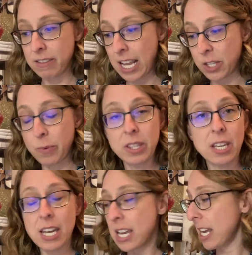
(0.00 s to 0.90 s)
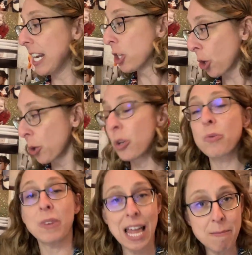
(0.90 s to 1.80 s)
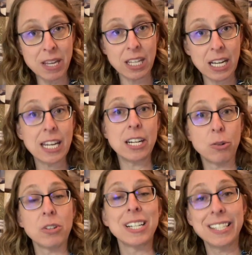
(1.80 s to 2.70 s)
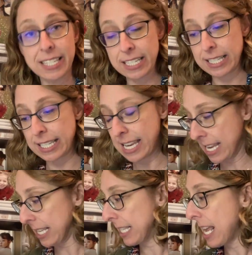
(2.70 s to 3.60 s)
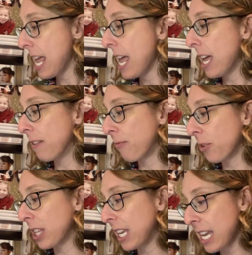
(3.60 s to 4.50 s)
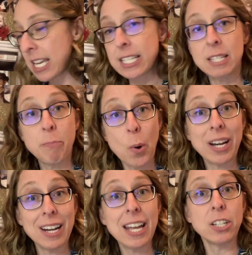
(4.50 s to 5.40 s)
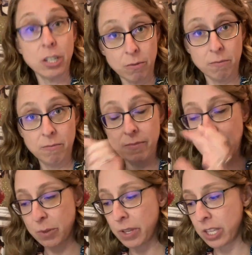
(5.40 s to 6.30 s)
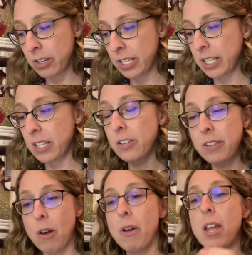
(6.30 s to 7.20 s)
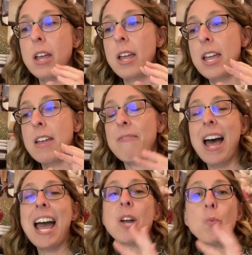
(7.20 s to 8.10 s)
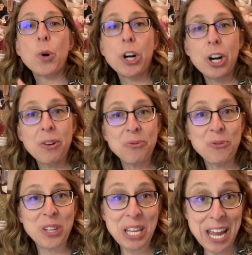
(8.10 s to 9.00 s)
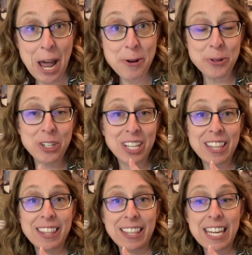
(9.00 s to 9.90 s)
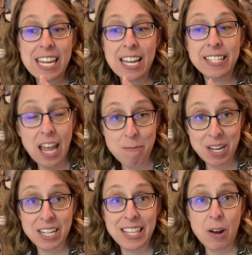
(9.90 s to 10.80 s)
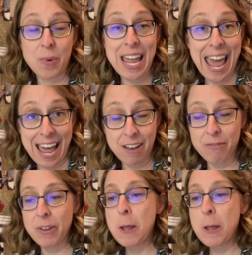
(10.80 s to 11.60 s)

That's what the internal reliability, internal consistency is. And for the kids, it's 0.92. That's what theirs is. So if I were filling out the assignment that we have,